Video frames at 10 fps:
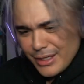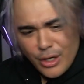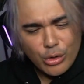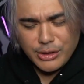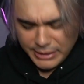
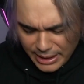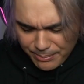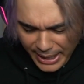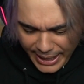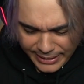Who's singing
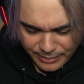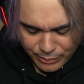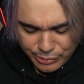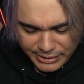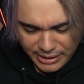behind him?
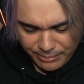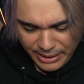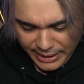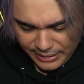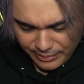Who's singing
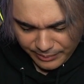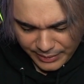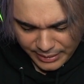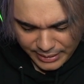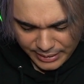behind him?
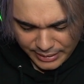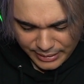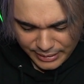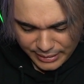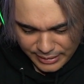
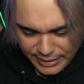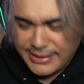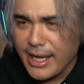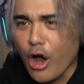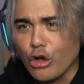Is
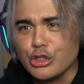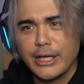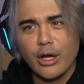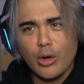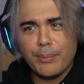that all
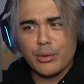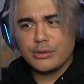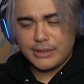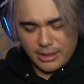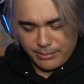J-Hope?
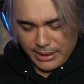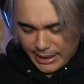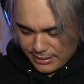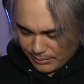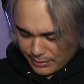Who's singing
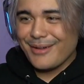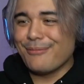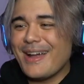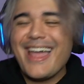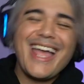behind him?
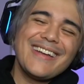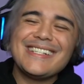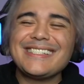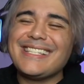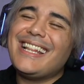Where
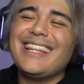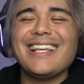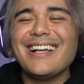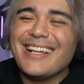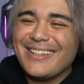is the
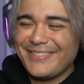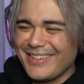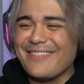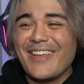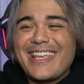love?
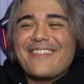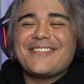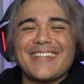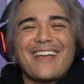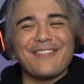It gives
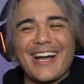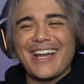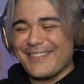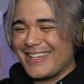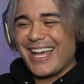you that
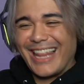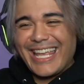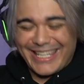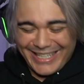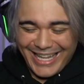vibe, and I
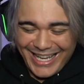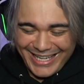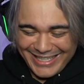like it a lot.